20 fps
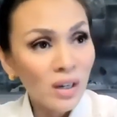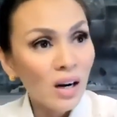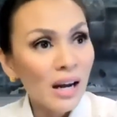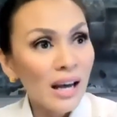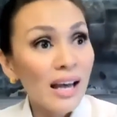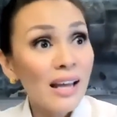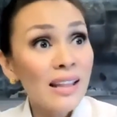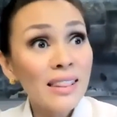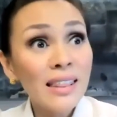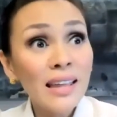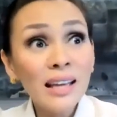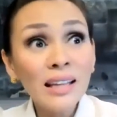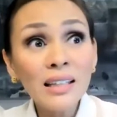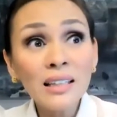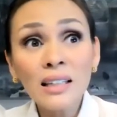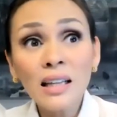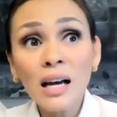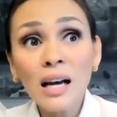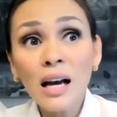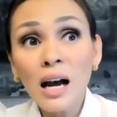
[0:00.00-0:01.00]
And then
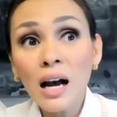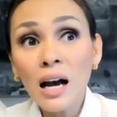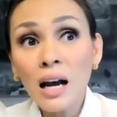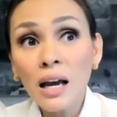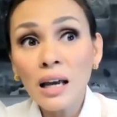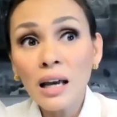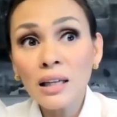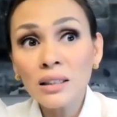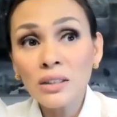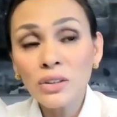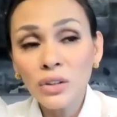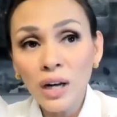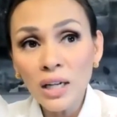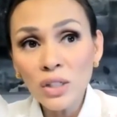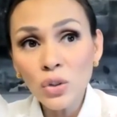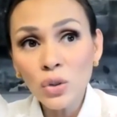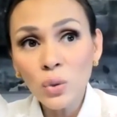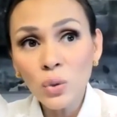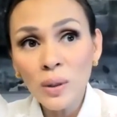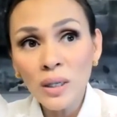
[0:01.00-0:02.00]
it
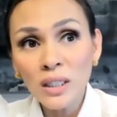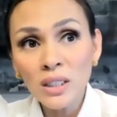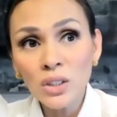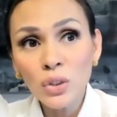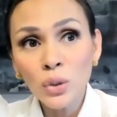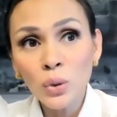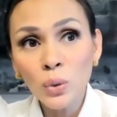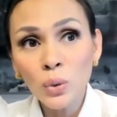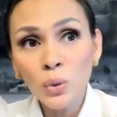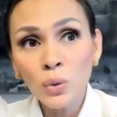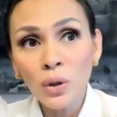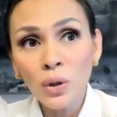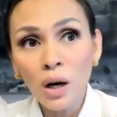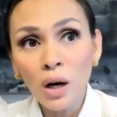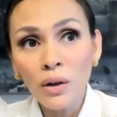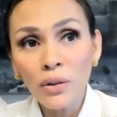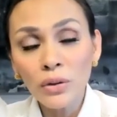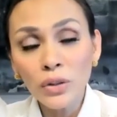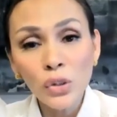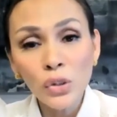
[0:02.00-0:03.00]
graduated to
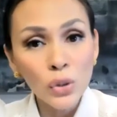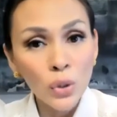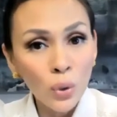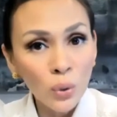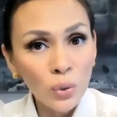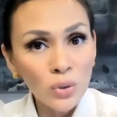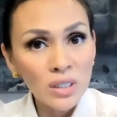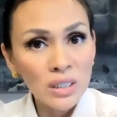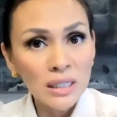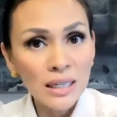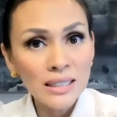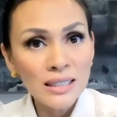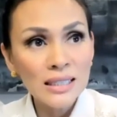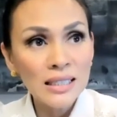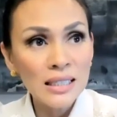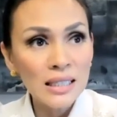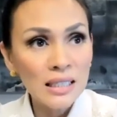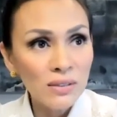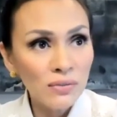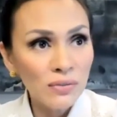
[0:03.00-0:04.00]
other shows like
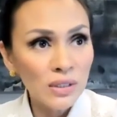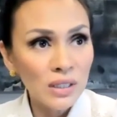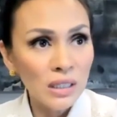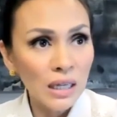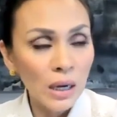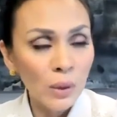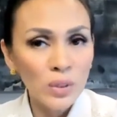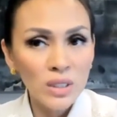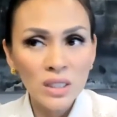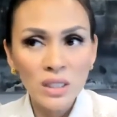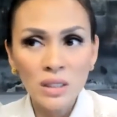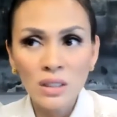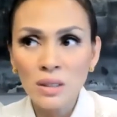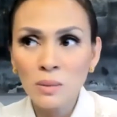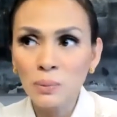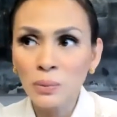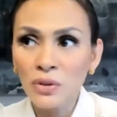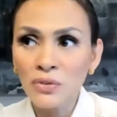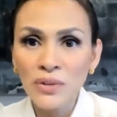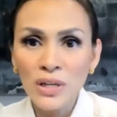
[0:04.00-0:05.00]
TV. I was in
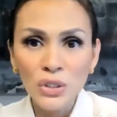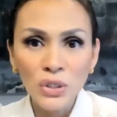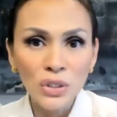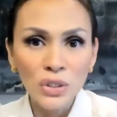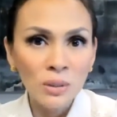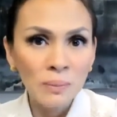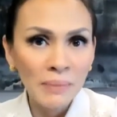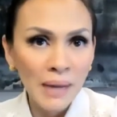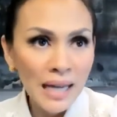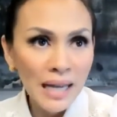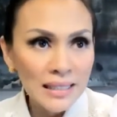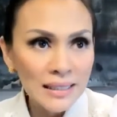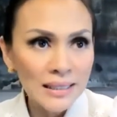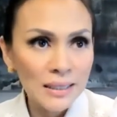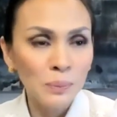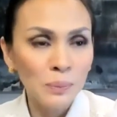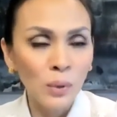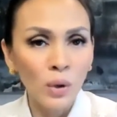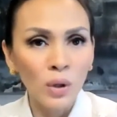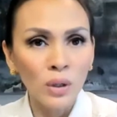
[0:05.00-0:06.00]
professional
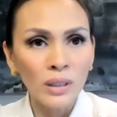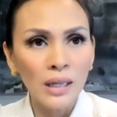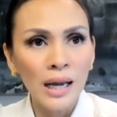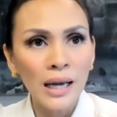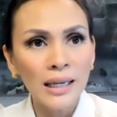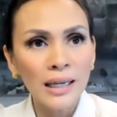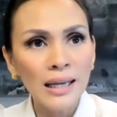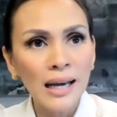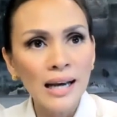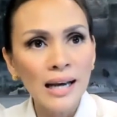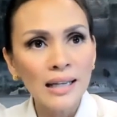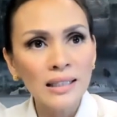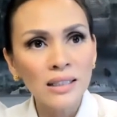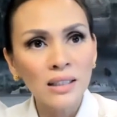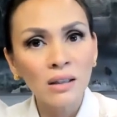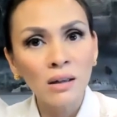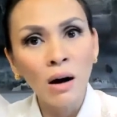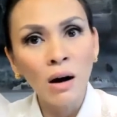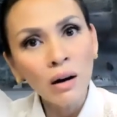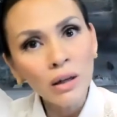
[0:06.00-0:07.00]
basketball. I had a
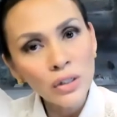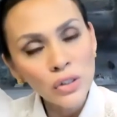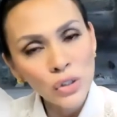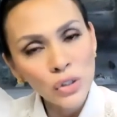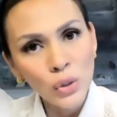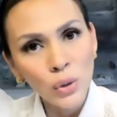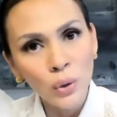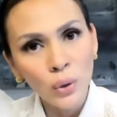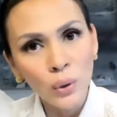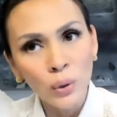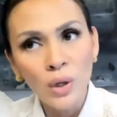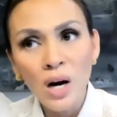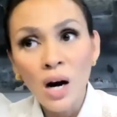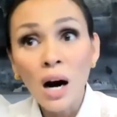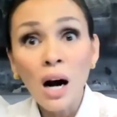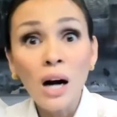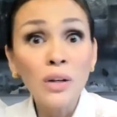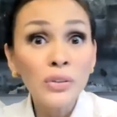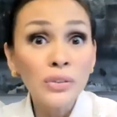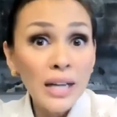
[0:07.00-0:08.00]
car show,
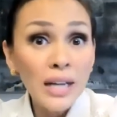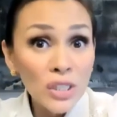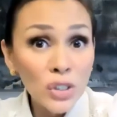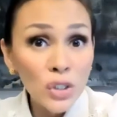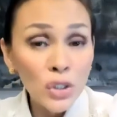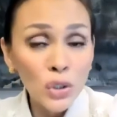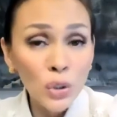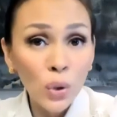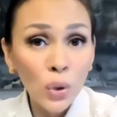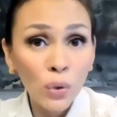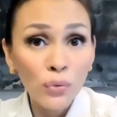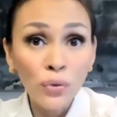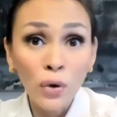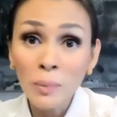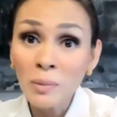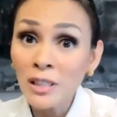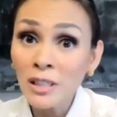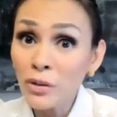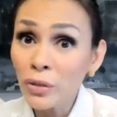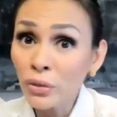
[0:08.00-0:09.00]
a race show,
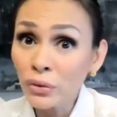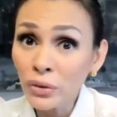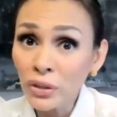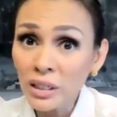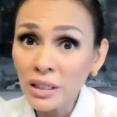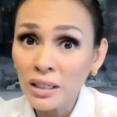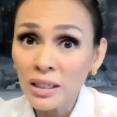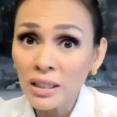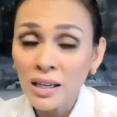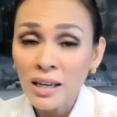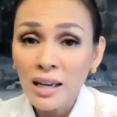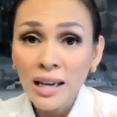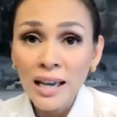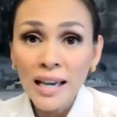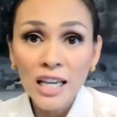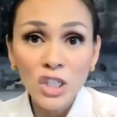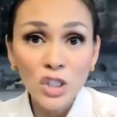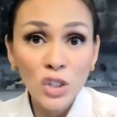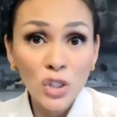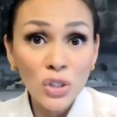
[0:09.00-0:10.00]
Formula 3,
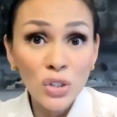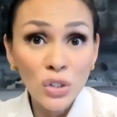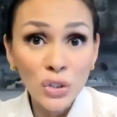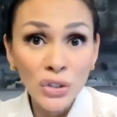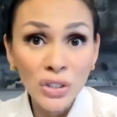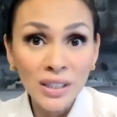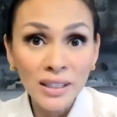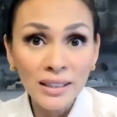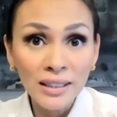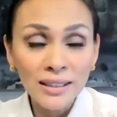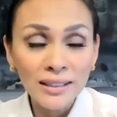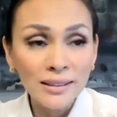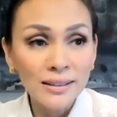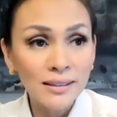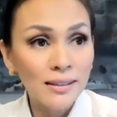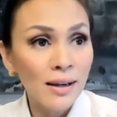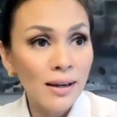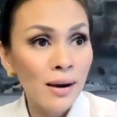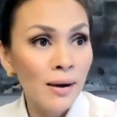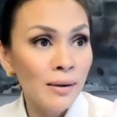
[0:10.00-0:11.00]
Asian Circuit.
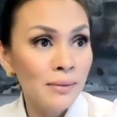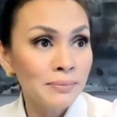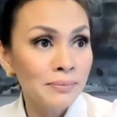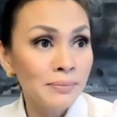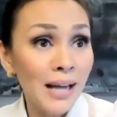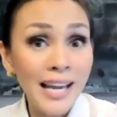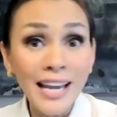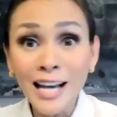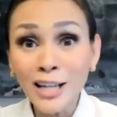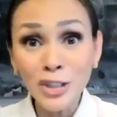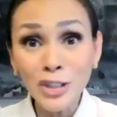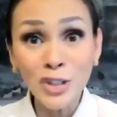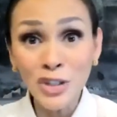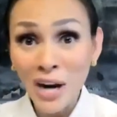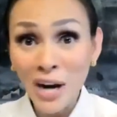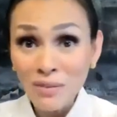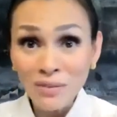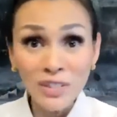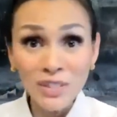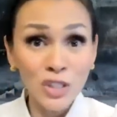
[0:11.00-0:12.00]
I had a
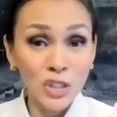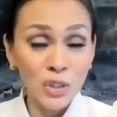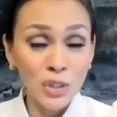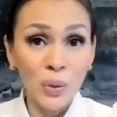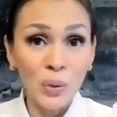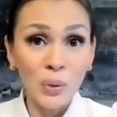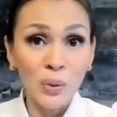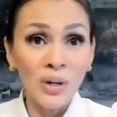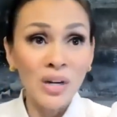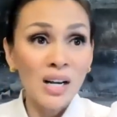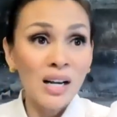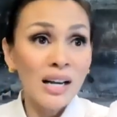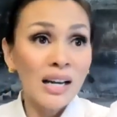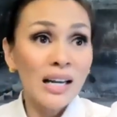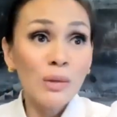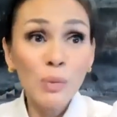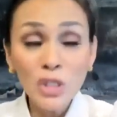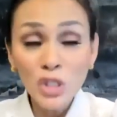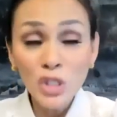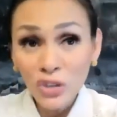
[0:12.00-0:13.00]
travel show,
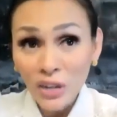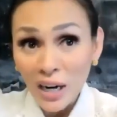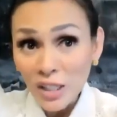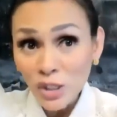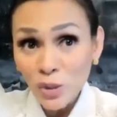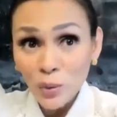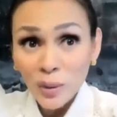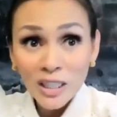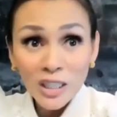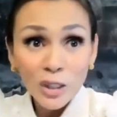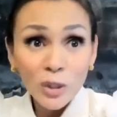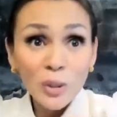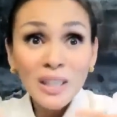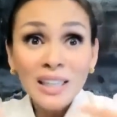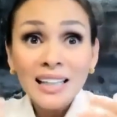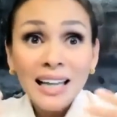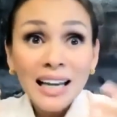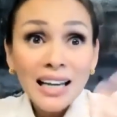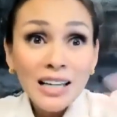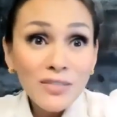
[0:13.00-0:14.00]
which graduated to
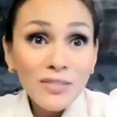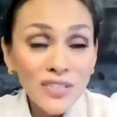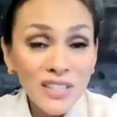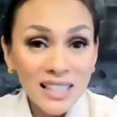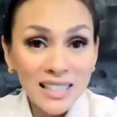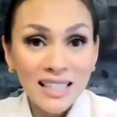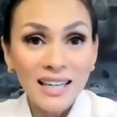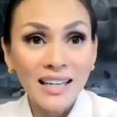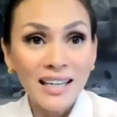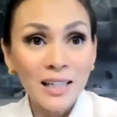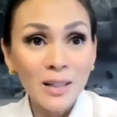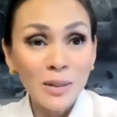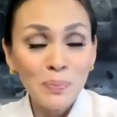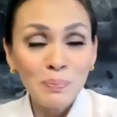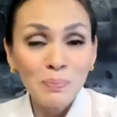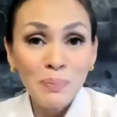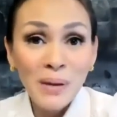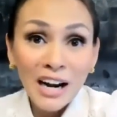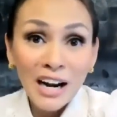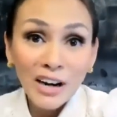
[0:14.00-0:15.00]
lifestyle,
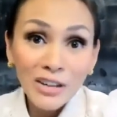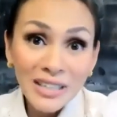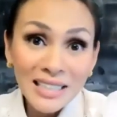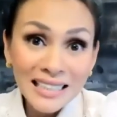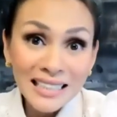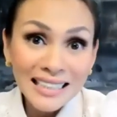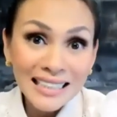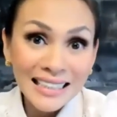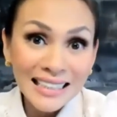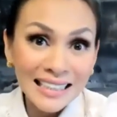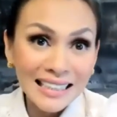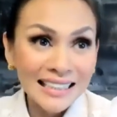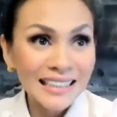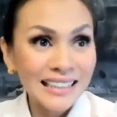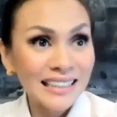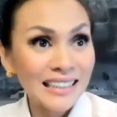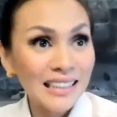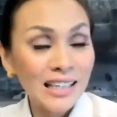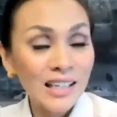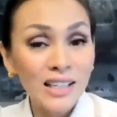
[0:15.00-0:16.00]
parenting,
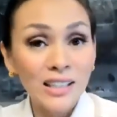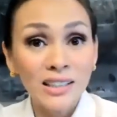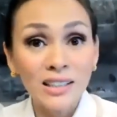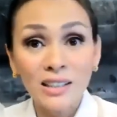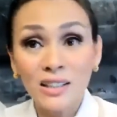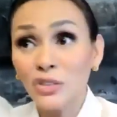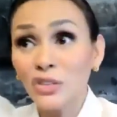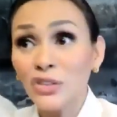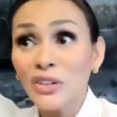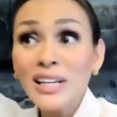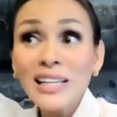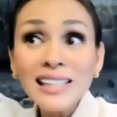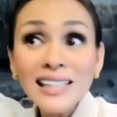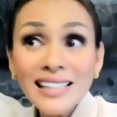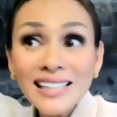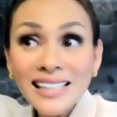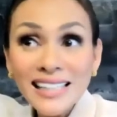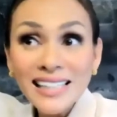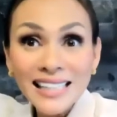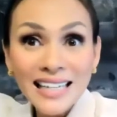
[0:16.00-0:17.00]
real
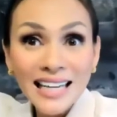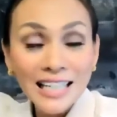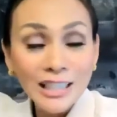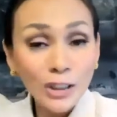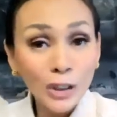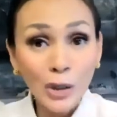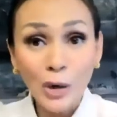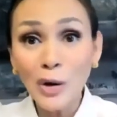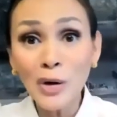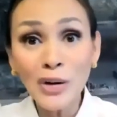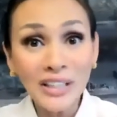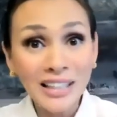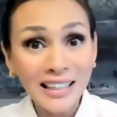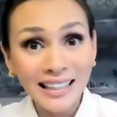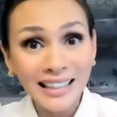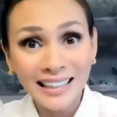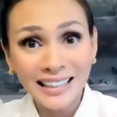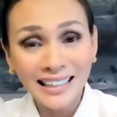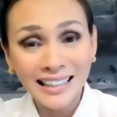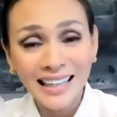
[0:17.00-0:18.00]
estate,
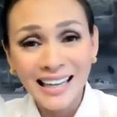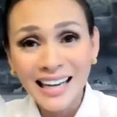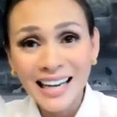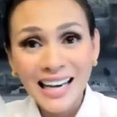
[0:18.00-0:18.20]
cooking.